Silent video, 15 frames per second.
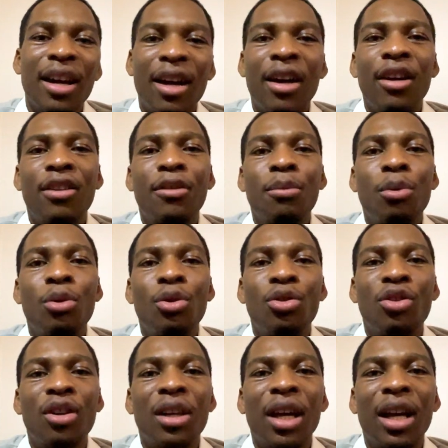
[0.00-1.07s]

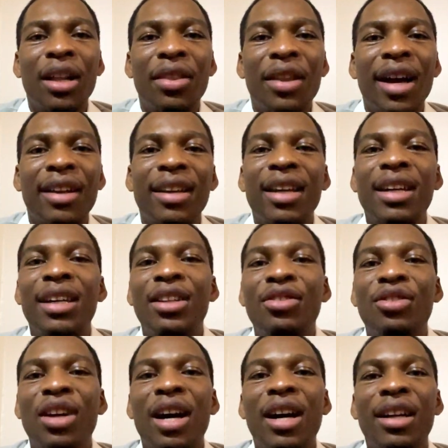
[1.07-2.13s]
exposure and that hedge
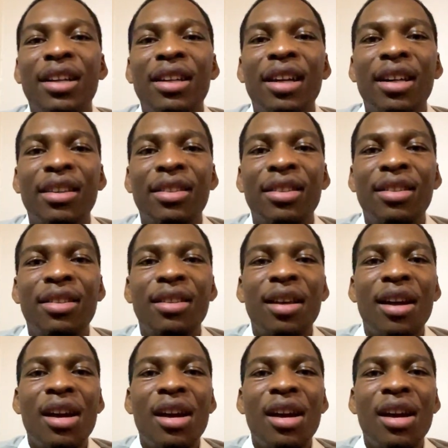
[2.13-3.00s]
against